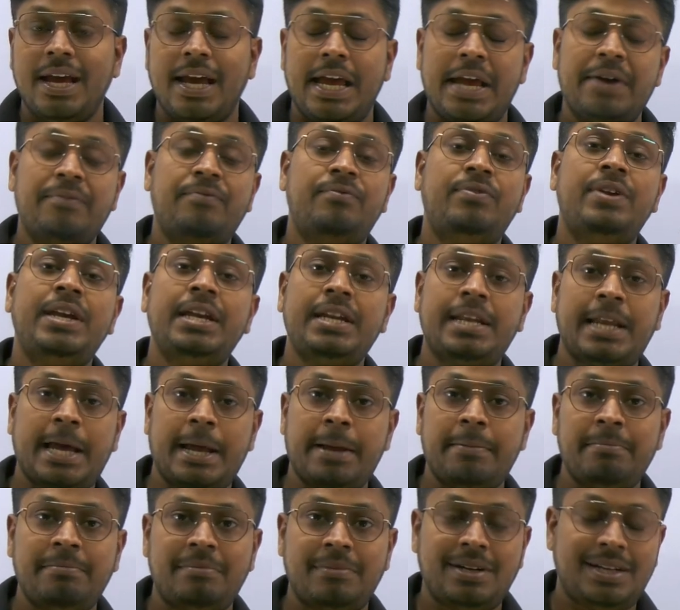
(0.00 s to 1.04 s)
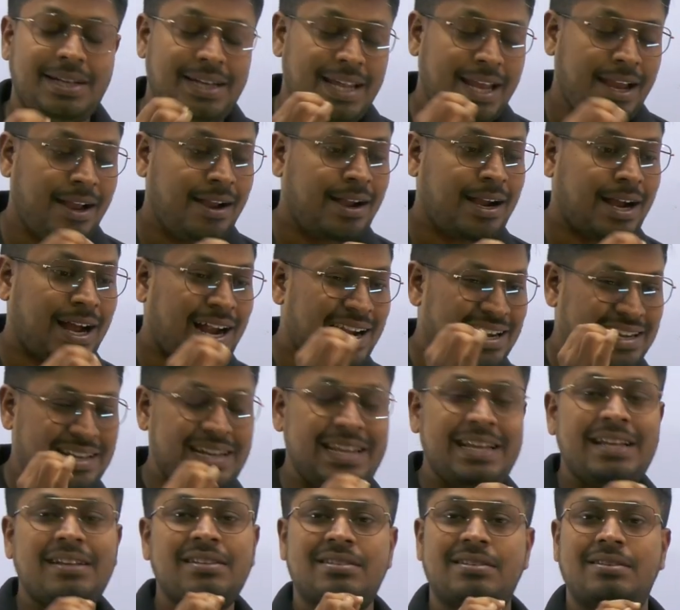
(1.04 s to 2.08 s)
Every time take at
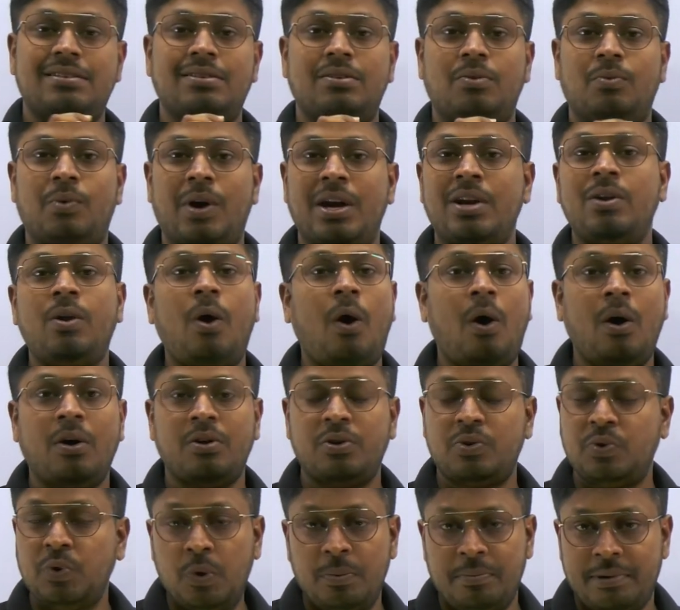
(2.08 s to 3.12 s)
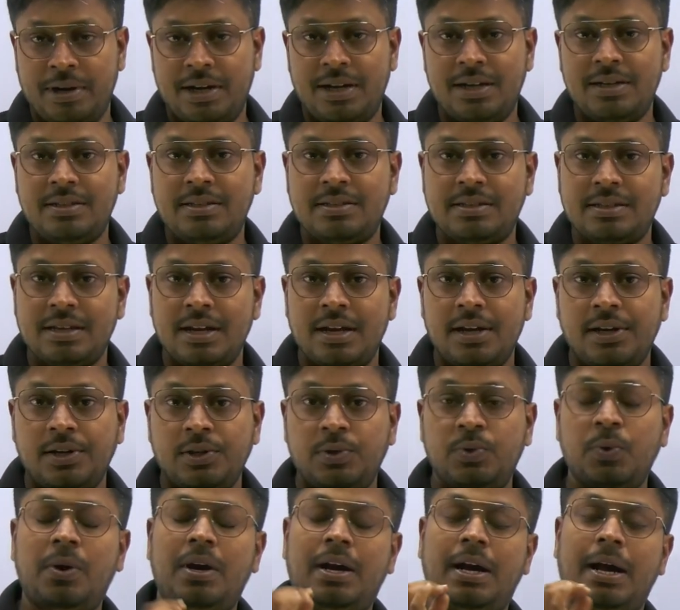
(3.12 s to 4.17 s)
least 1 or 2 minutes
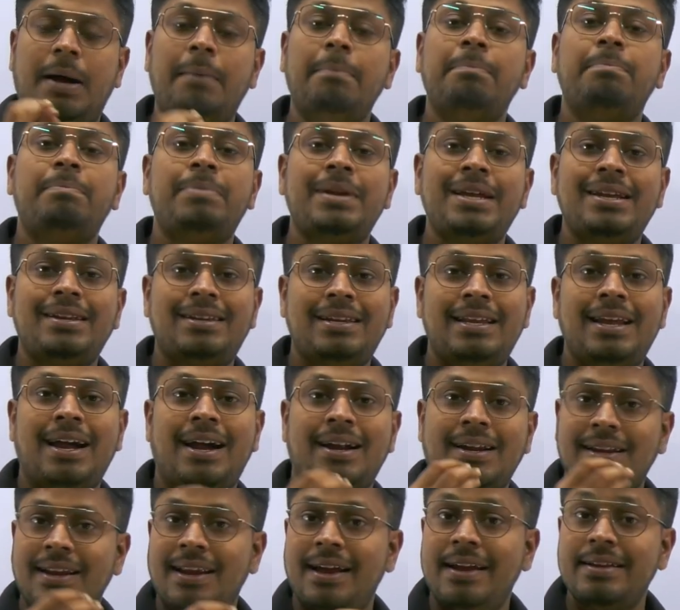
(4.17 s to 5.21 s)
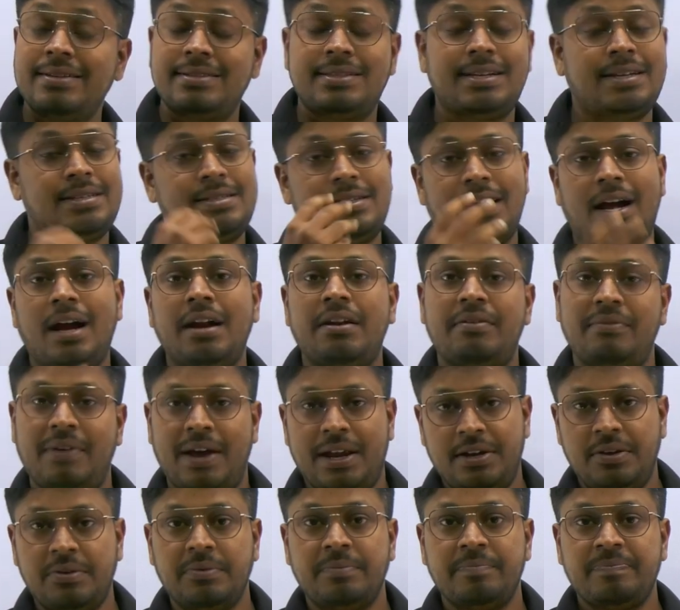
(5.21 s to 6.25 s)
to completely analyze the chart
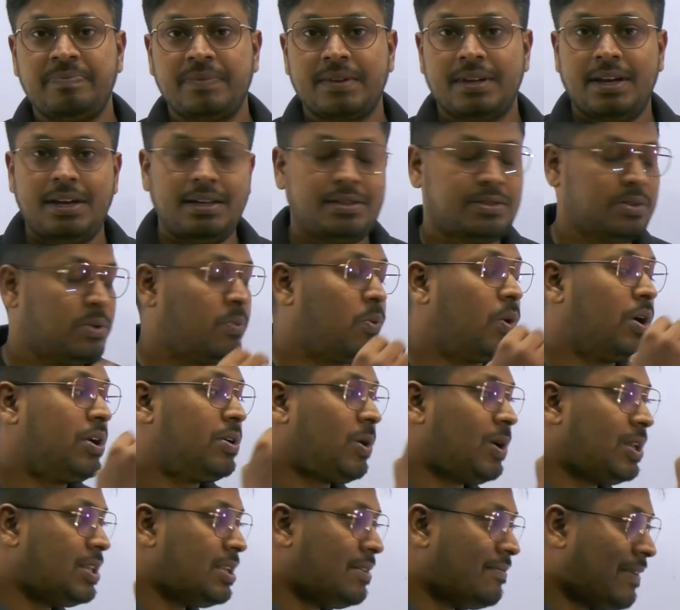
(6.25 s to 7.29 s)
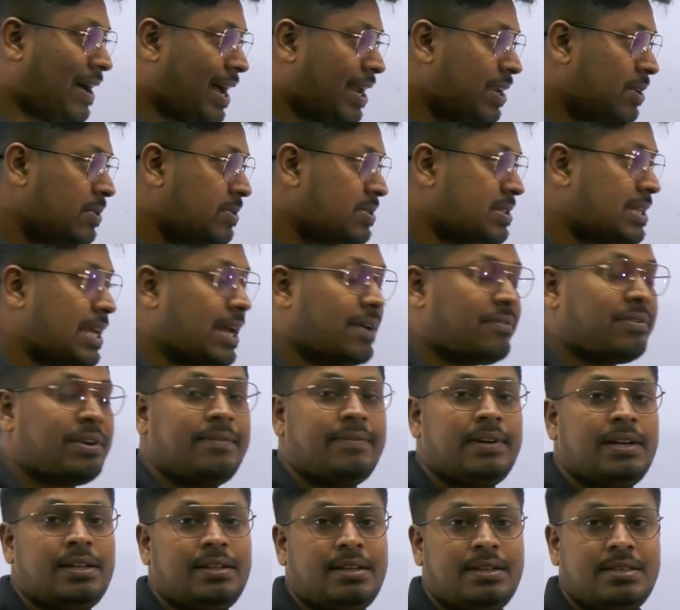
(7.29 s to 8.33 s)
value. Right? So what are all the values they have
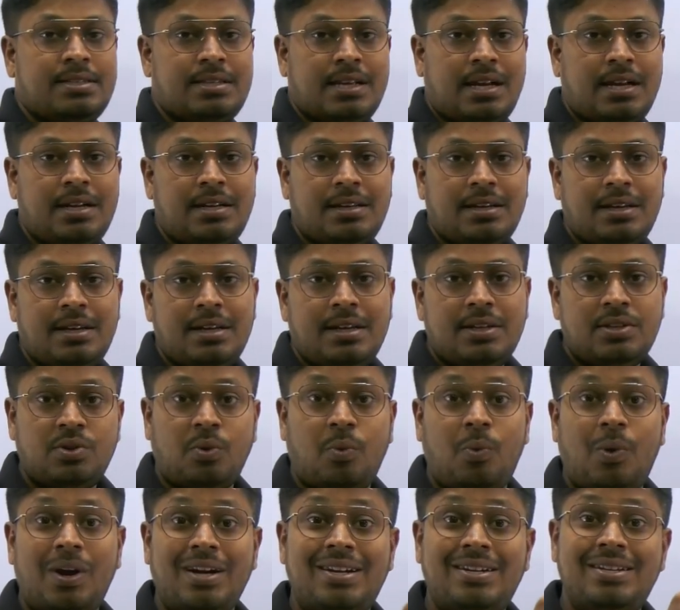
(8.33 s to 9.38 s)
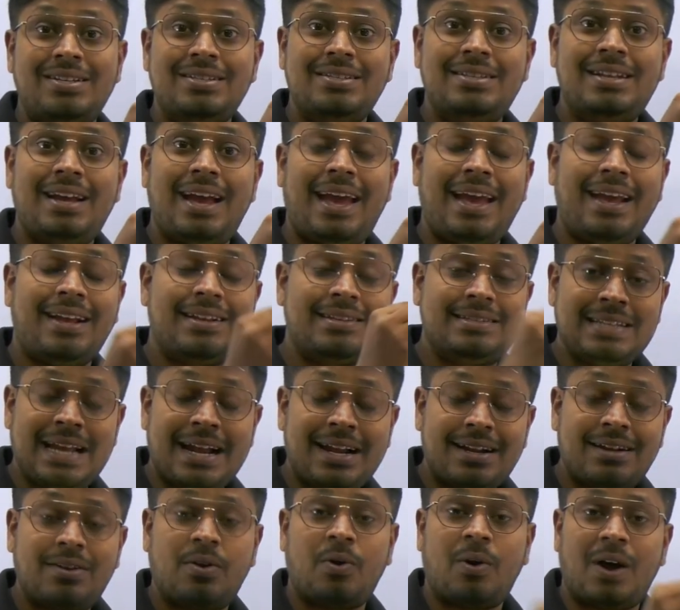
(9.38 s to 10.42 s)
given in the chart? So what is the
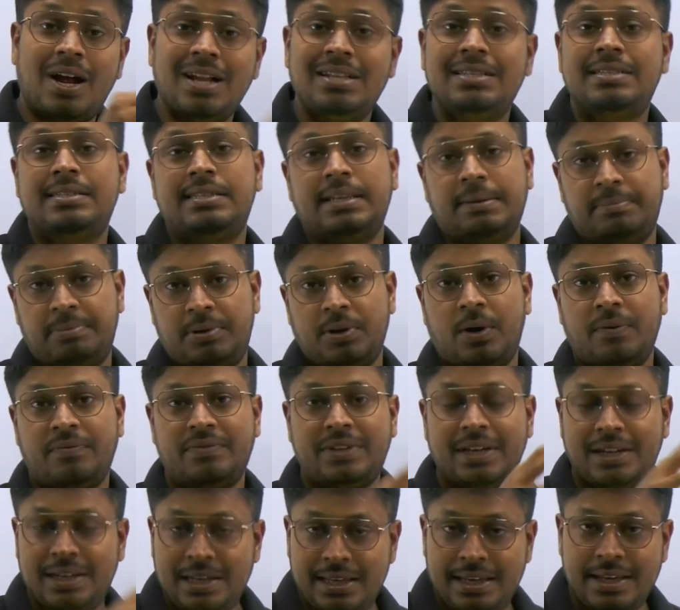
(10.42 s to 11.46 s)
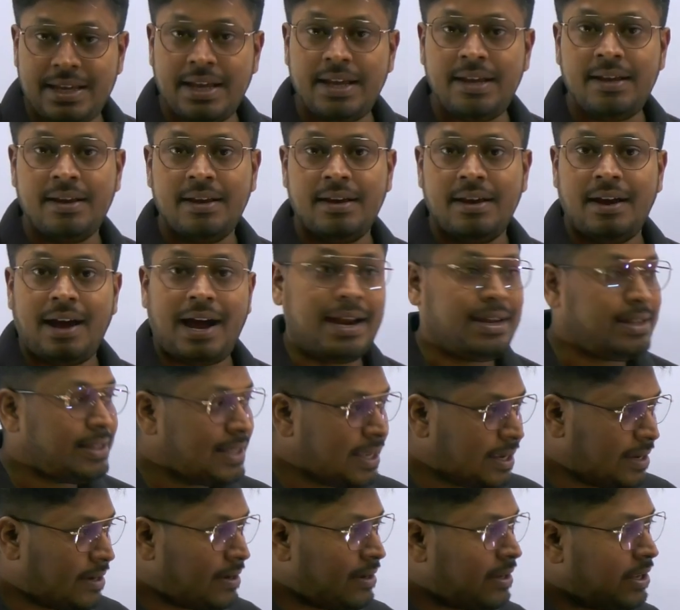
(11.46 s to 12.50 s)
exact concept of the DA? And
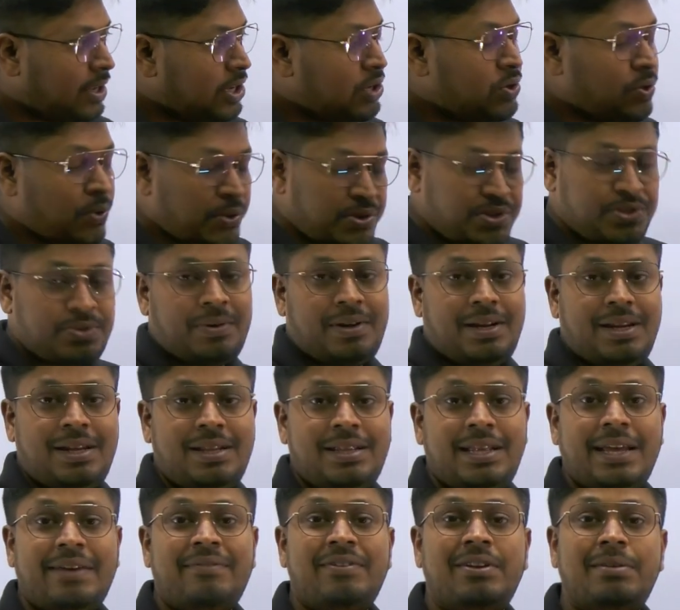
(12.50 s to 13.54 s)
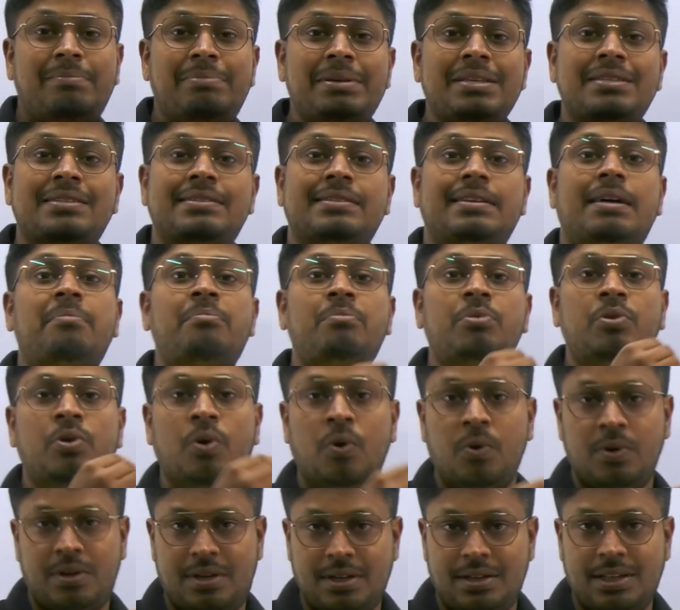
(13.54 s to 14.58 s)
then usually there will be some
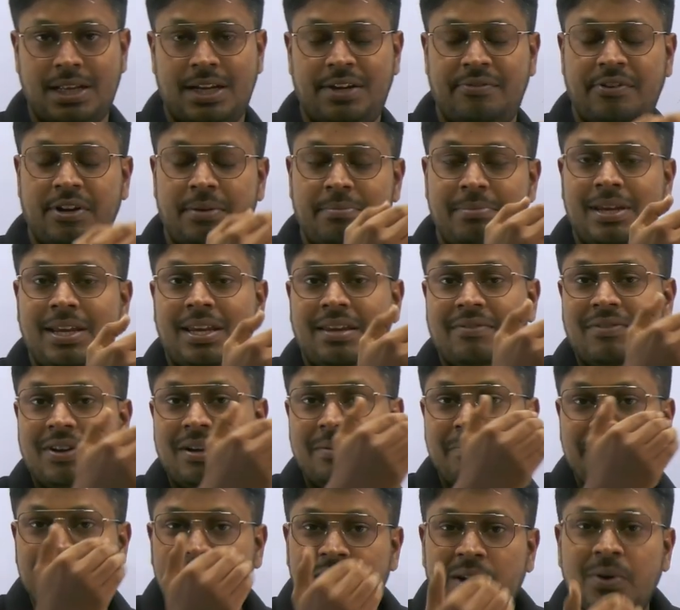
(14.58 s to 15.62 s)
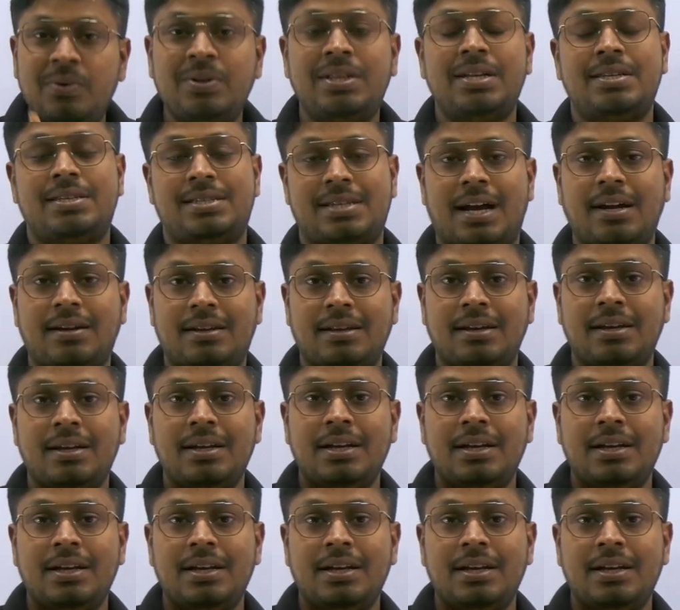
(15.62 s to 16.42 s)
note that will be given below the chart.